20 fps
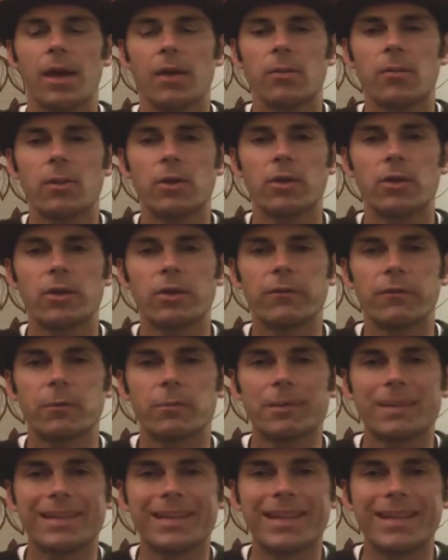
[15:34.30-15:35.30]
if you
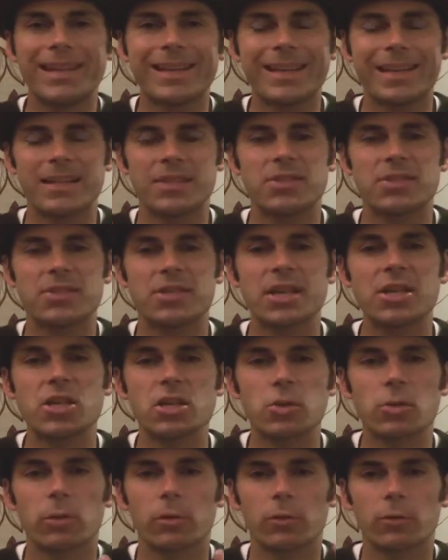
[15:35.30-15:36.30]
begin in that
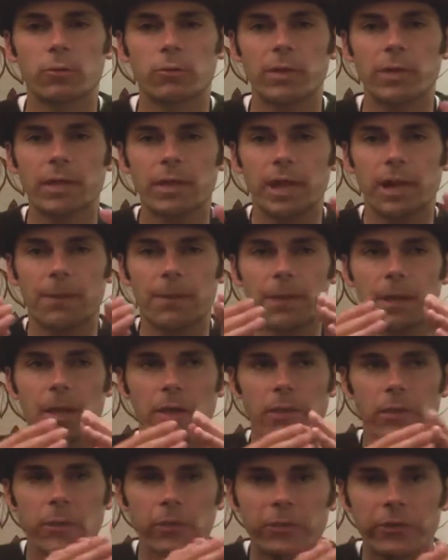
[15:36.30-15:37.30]
sensual arena,
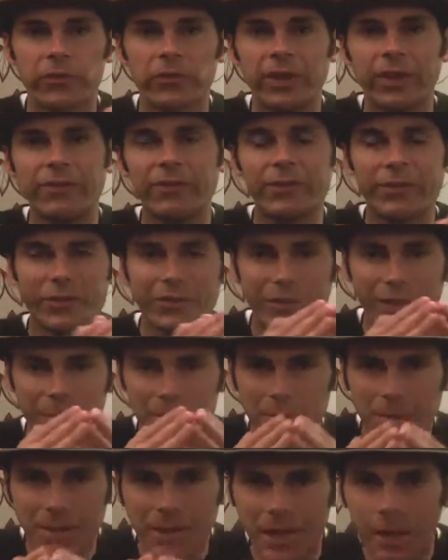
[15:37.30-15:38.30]
those senses then
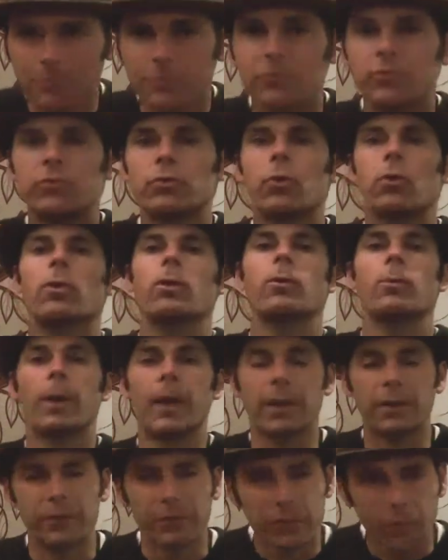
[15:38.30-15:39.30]
become
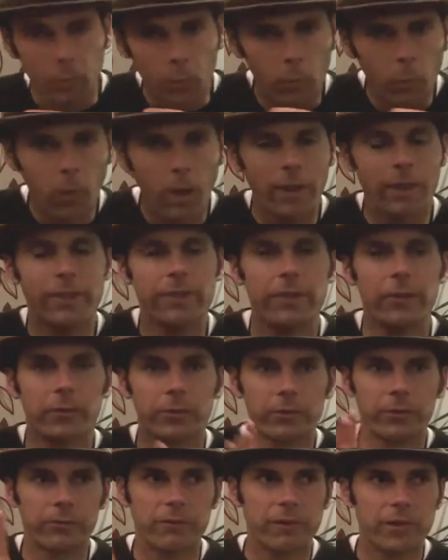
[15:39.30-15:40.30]
doorways to what
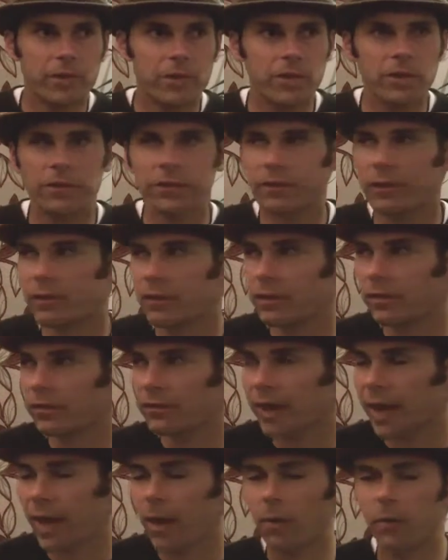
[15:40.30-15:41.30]
those visions and
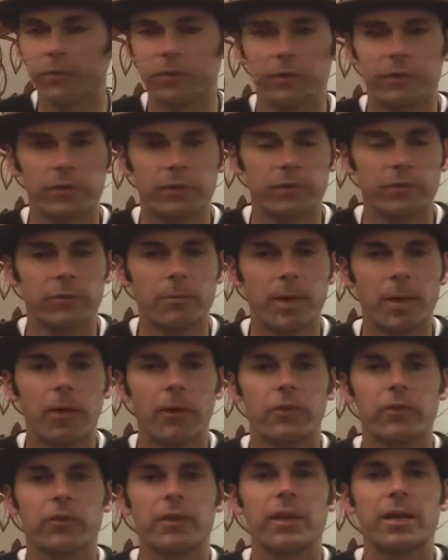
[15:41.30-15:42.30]
sounds and
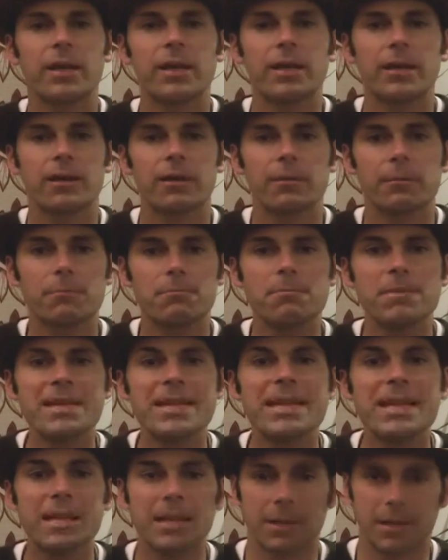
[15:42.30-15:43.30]
smells
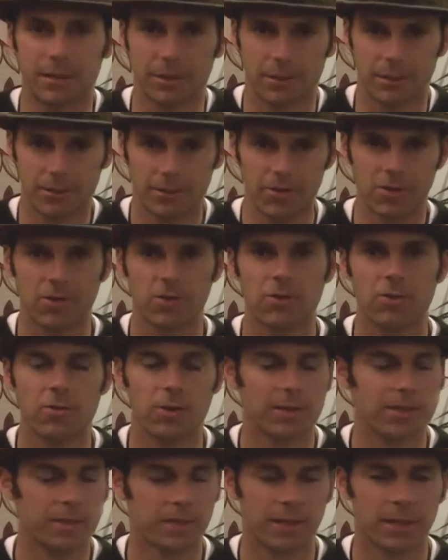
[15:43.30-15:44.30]
mean to you
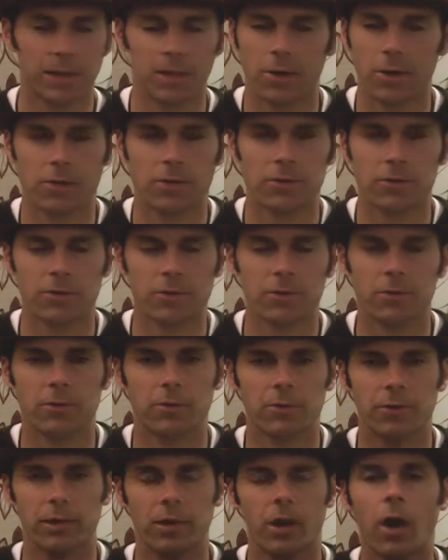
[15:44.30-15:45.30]
as the character
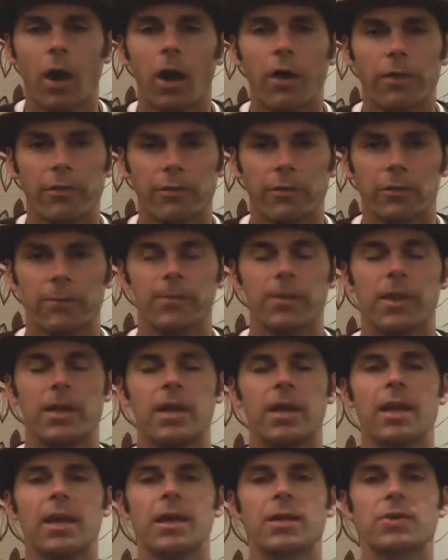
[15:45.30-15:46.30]
or the author,
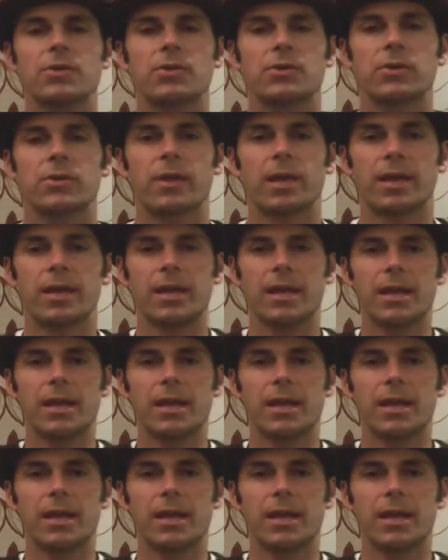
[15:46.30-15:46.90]
so that